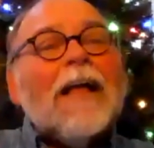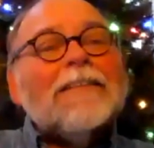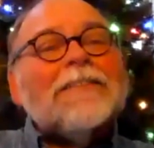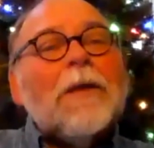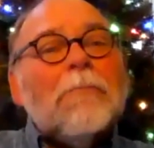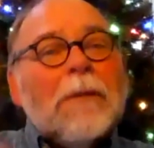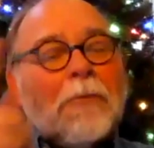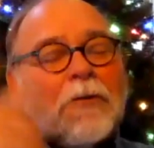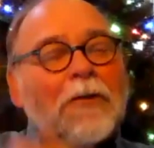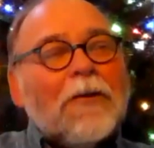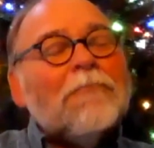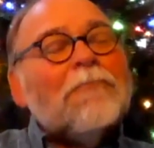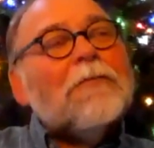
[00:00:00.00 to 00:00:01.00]
Some people are
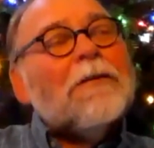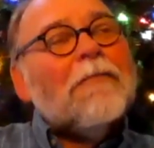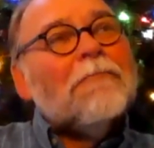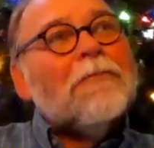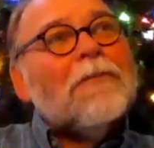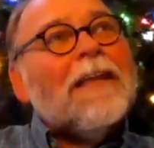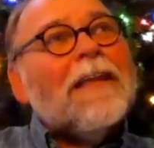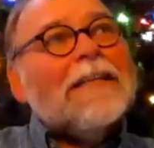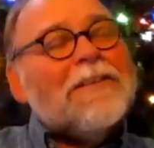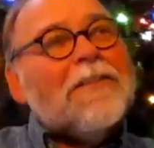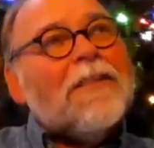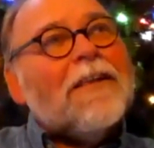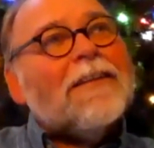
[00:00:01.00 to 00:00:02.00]
going to relate
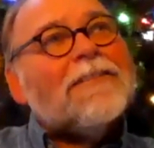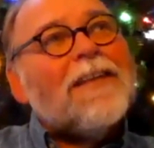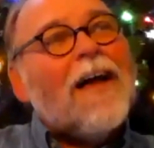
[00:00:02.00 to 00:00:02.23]
to this.